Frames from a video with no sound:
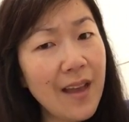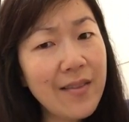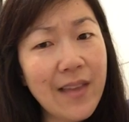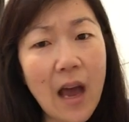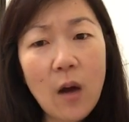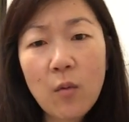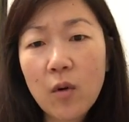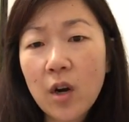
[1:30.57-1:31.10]

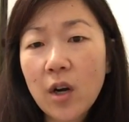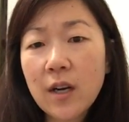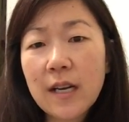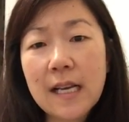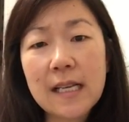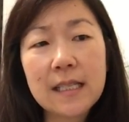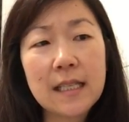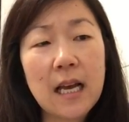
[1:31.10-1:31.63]
that word
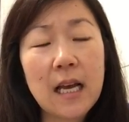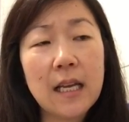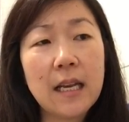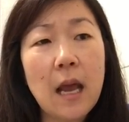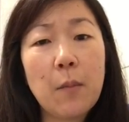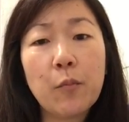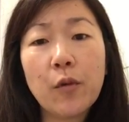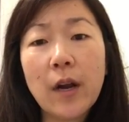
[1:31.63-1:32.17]
is an
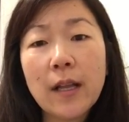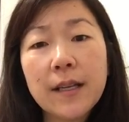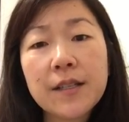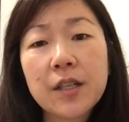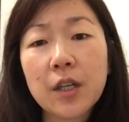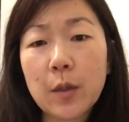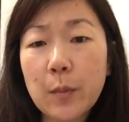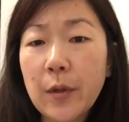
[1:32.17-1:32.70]
umbrella
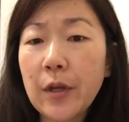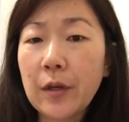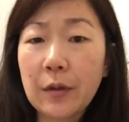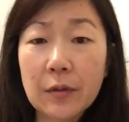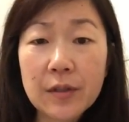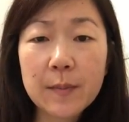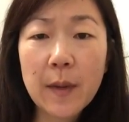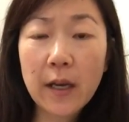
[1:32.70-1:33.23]
term
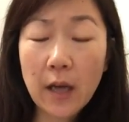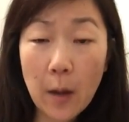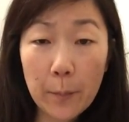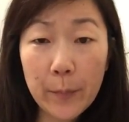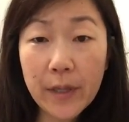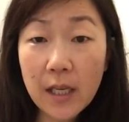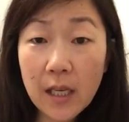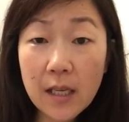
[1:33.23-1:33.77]
used by
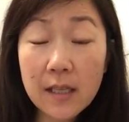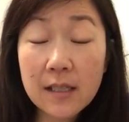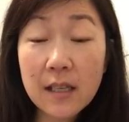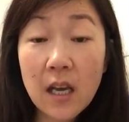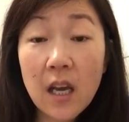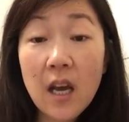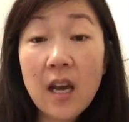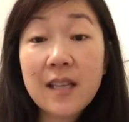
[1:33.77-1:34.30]
companies
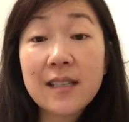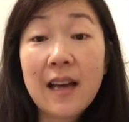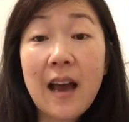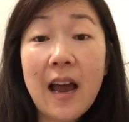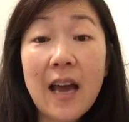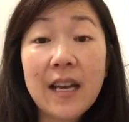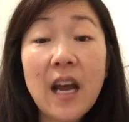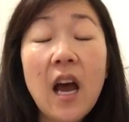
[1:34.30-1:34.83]
to
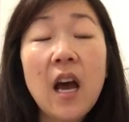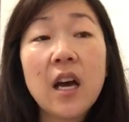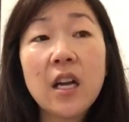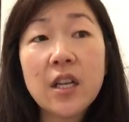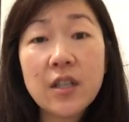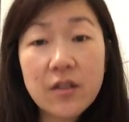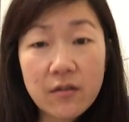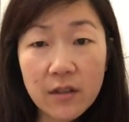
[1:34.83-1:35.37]
hide
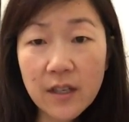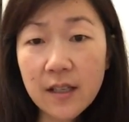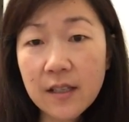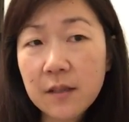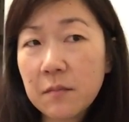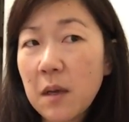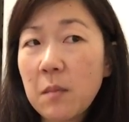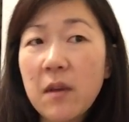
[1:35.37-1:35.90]

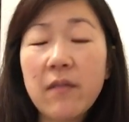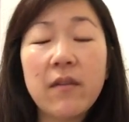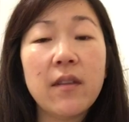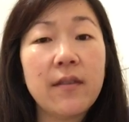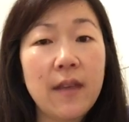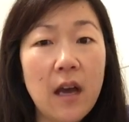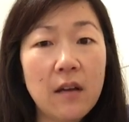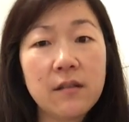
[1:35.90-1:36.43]
hundreds, maybe even
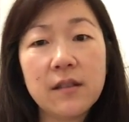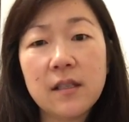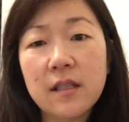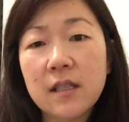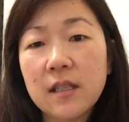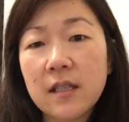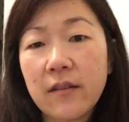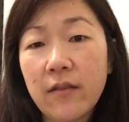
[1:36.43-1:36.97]

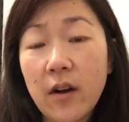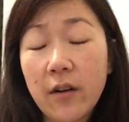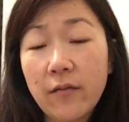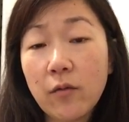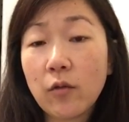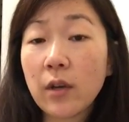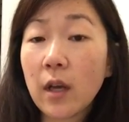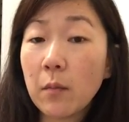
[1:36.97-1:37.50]
thousands of
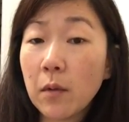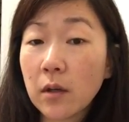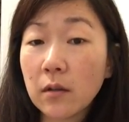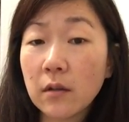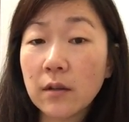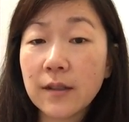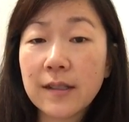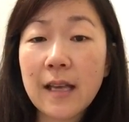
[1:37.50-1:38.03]
harmful
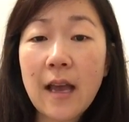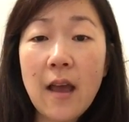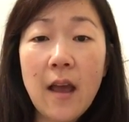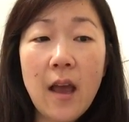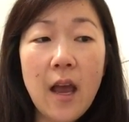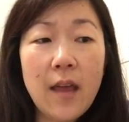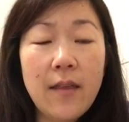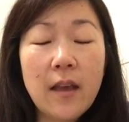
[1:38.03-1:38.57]
chemicals,
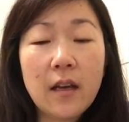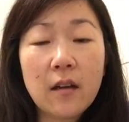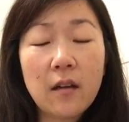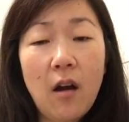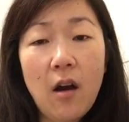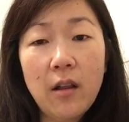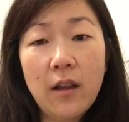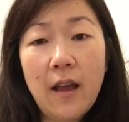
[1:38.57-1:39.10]
and they can
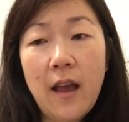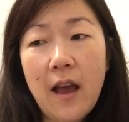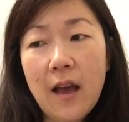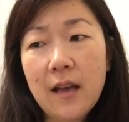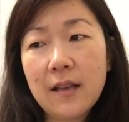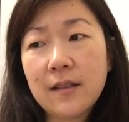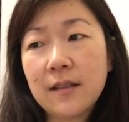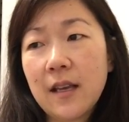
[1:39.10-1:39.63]
call it
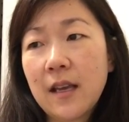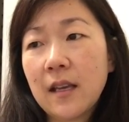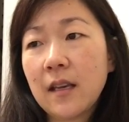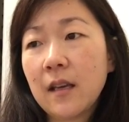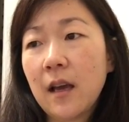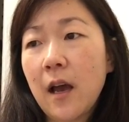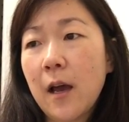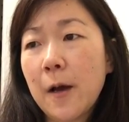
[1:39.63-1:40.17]
as
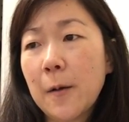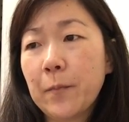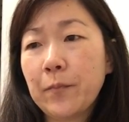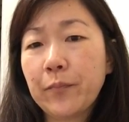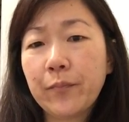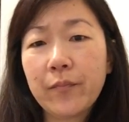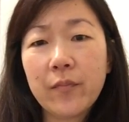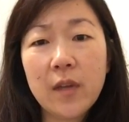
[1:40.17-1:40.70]
like,
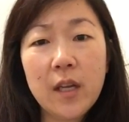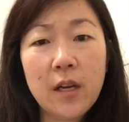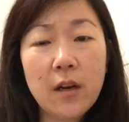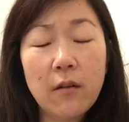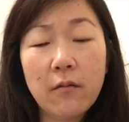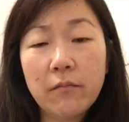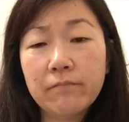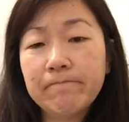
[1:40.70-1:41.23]
um, you
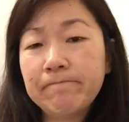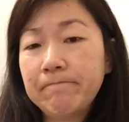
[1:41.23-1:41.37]
know,